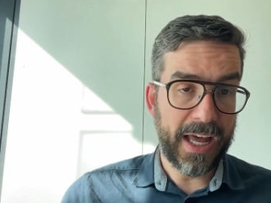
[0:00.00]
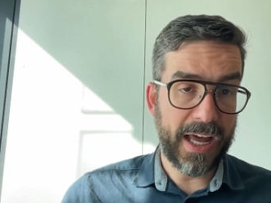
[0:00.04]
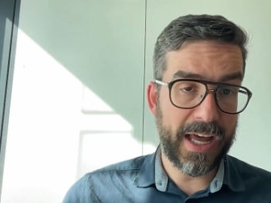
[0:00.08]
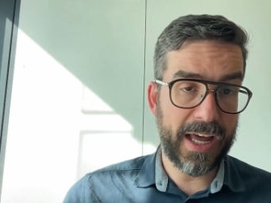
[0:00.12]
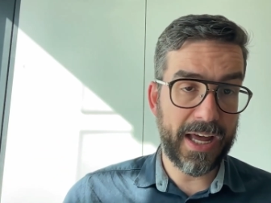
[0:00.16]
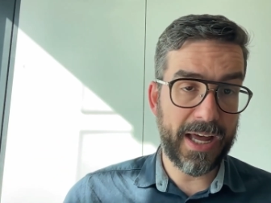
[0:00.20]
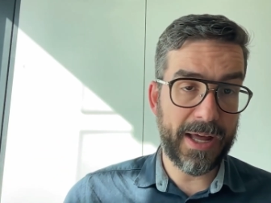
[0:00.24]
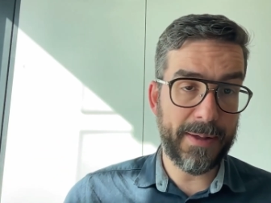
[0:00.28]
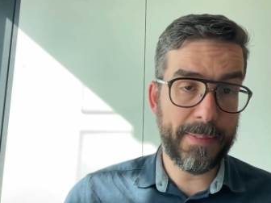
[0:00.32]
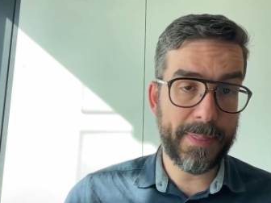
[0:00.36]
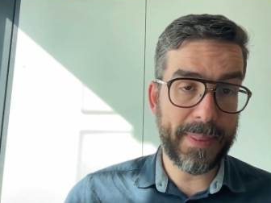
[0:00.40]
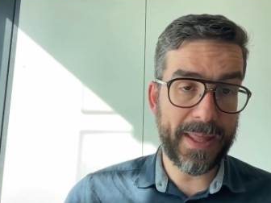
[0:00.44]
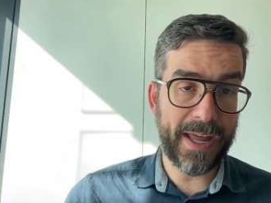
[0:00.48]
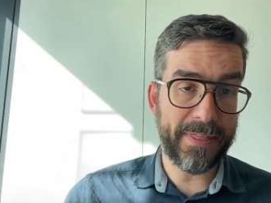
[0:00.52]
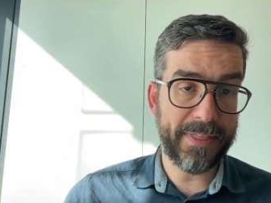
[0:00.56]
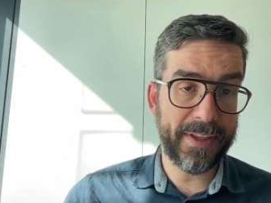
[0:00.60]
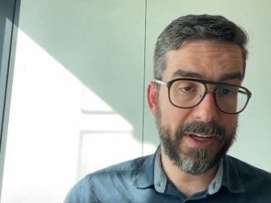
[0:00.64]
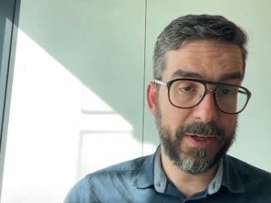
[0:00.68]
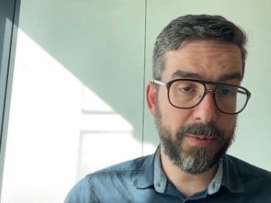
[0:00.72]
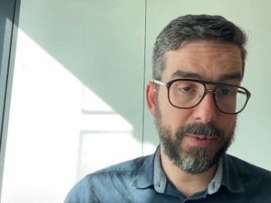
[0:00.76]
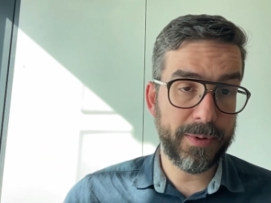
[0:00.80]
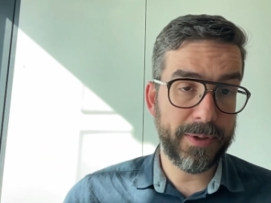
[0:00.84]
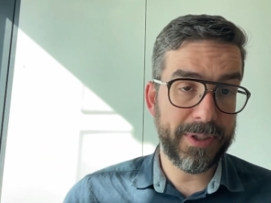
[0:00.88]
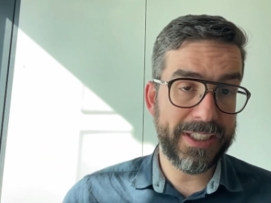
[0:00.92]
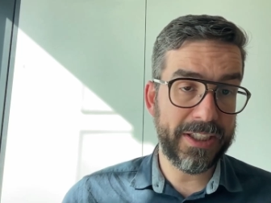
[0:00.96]
um, I
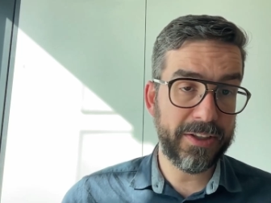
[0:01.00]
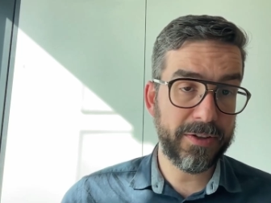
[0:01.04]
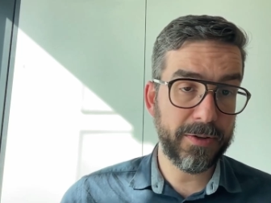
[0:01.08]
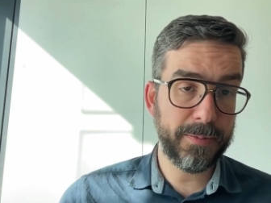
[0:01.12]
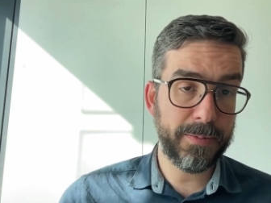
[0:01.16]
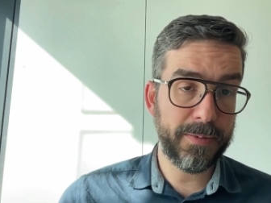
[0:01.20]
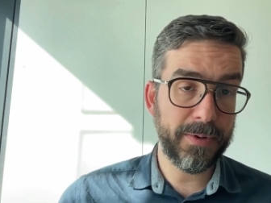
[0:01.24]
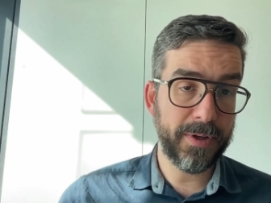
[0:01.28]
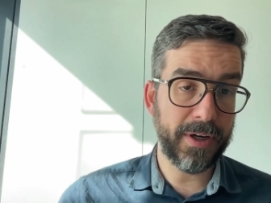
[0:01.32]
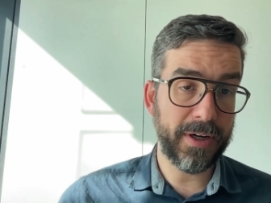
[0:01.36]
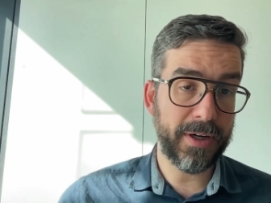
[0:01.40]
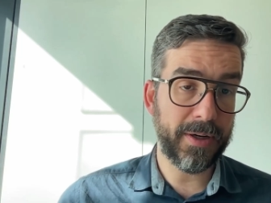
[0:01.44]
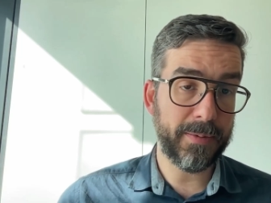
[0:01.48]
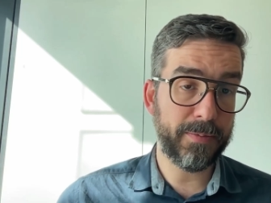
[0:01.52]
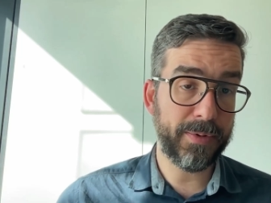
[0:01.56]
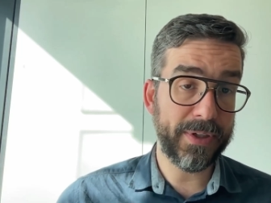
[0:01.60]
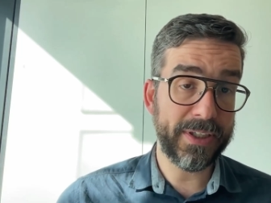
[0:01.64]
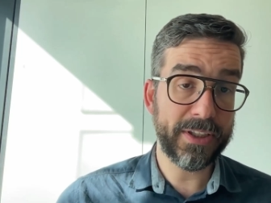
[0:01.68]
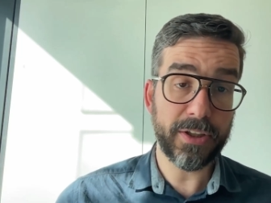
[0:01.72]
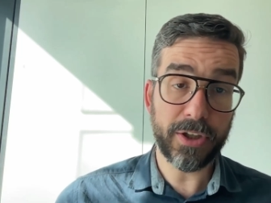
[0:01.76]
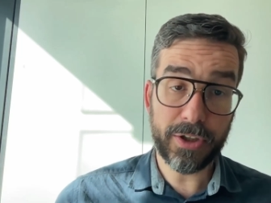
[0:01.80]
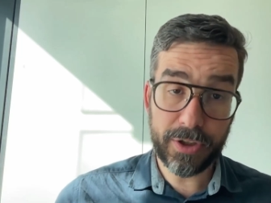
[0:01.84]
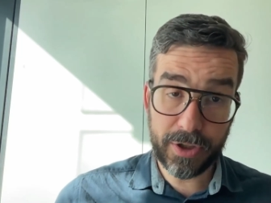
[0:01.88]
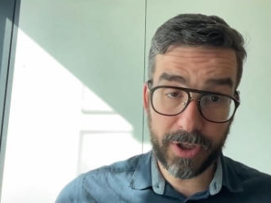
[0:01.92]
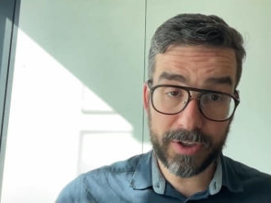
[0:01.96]
think we need to uh, bring
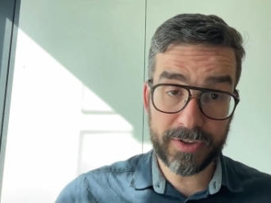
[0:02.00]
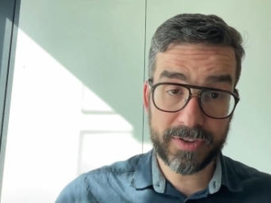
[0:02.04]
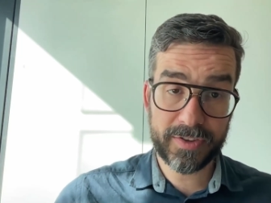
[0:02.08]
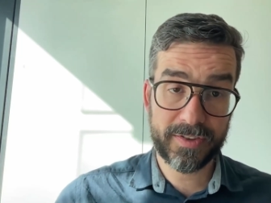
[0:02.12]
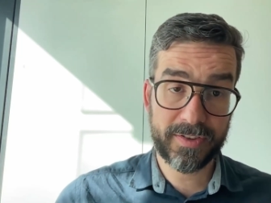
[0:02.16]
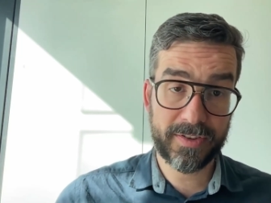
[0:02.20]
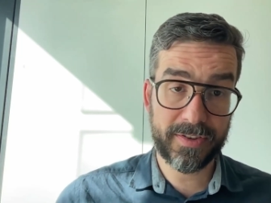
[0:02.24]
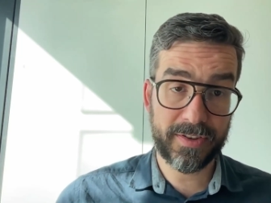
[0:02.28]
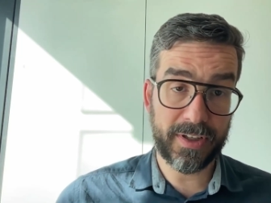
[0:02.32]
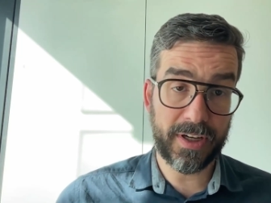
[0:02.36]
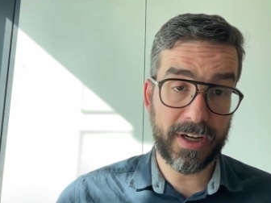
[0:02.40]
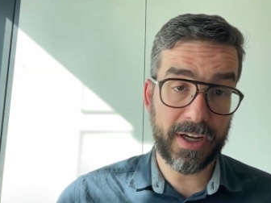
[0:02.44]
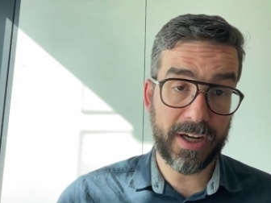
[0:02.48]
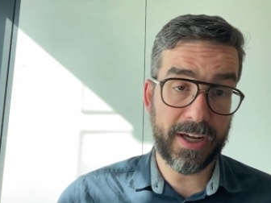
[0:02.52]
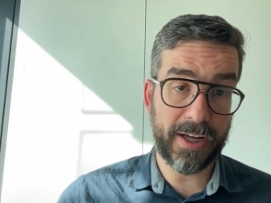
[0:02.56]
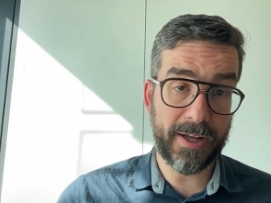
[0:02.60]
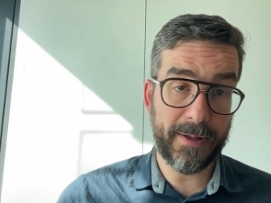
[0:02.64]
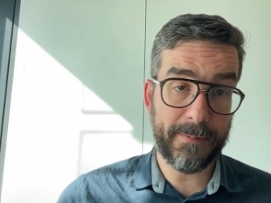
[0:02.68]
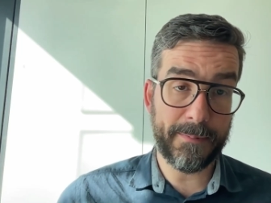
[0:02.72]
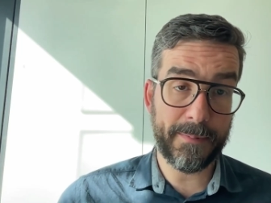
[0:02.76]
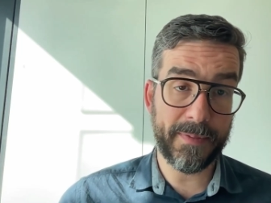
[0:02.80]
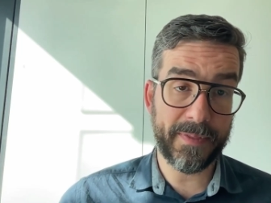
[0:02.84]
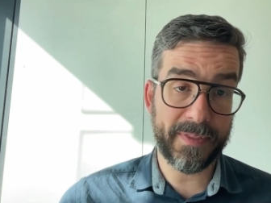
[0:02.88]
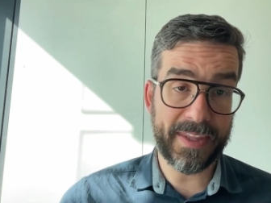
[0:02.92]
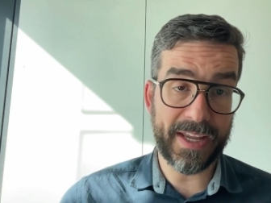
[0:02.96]
the cost
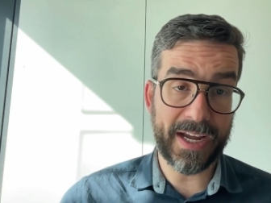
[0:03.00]
um,